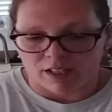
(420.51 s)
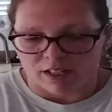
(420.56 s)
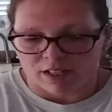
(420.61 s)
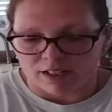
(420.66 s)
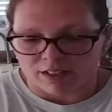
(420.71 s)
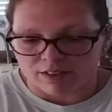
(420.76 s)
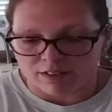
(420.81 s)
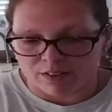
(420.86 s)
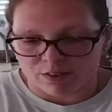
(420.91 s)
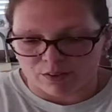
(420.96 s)

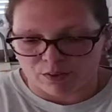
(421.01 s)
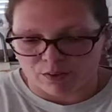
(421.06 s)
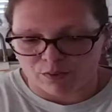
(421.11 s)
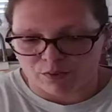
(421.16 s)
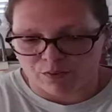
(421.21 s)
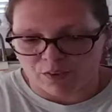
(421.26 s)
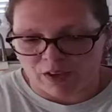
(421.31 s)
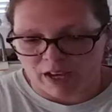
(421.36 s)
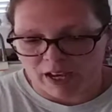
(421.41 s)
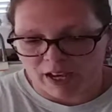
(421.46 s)
0
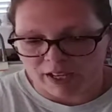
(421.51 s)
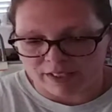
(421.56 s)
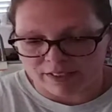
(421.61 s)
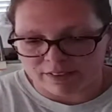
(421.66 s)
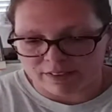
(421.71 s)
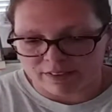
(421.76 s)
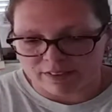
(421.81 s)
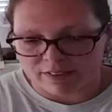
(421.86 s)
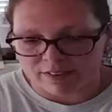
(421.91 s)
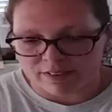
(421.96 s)

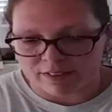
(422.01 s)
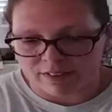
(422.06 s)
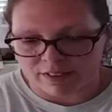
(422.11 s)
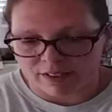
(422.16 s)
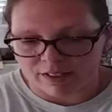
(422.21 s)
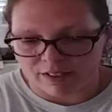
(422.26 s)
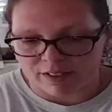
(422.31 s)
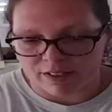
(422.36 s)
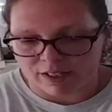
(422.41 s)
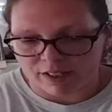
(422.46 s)
fats,
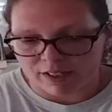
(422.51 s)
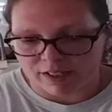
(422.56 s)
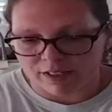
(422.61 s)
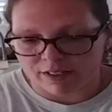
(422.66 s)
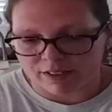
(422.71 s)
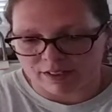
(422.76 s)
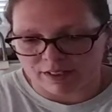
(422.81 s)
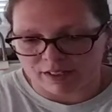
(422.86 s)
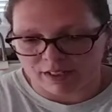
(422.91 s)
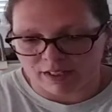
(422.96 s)

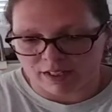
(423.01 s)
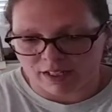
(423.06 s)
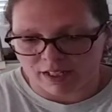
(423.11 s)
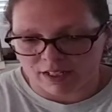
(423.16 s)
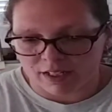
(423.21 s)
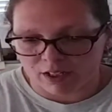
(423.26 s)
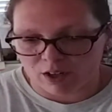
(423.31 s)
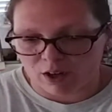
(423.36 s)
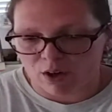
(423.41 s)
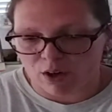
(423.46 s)
and
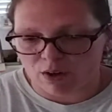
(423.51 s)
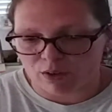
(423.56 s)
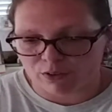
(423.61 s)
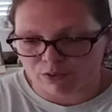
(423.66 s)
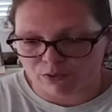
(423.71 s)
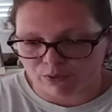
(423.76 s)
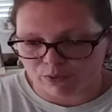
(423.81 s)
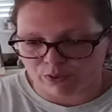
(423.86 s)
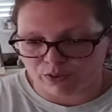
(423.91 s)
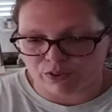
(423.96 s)
it
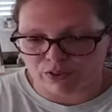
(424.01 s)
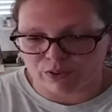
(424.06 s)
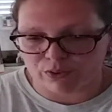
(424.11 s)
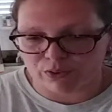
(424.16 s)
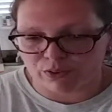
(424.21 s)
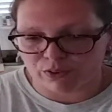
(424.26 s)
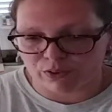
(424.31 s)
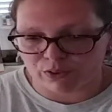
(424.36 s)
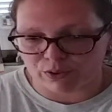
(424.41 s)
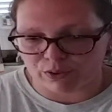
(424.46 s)
calls for 2
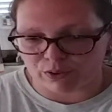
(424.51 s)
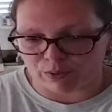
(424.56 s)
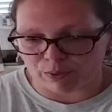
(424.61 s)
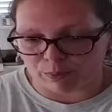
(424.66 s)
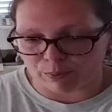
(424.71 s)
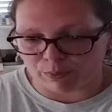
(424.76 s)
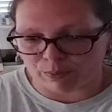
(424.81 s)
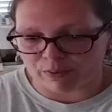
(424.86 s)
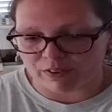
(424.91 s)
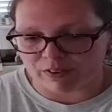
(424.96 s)

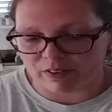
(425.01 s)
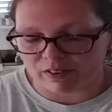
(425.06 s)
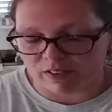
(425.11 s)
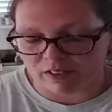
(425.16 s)
scoops.